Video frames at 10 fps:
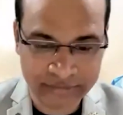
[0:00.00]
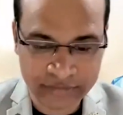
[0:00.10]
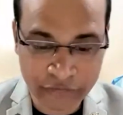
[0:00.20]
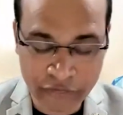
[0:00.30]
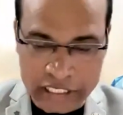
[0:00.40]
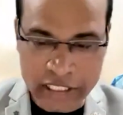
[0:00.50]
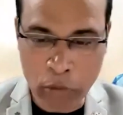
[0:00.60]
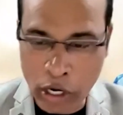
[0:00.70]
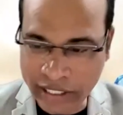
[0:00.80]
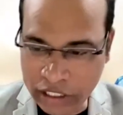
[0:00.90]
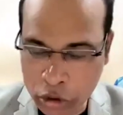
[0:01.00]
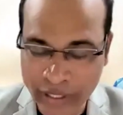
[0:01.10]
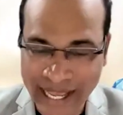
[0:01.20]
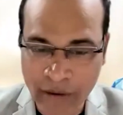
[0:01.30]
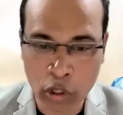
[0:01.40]
The first point
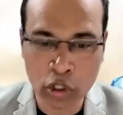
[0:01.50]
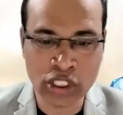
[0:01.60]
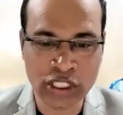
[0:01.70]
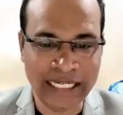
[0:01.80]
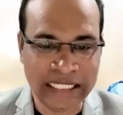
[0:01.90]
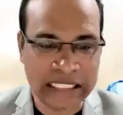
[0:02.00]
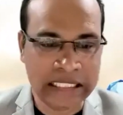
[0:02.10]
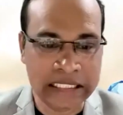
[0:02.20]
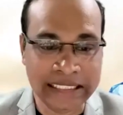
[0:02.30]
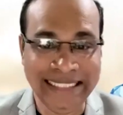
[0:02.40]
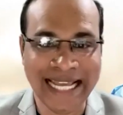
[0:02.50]
today I want to set a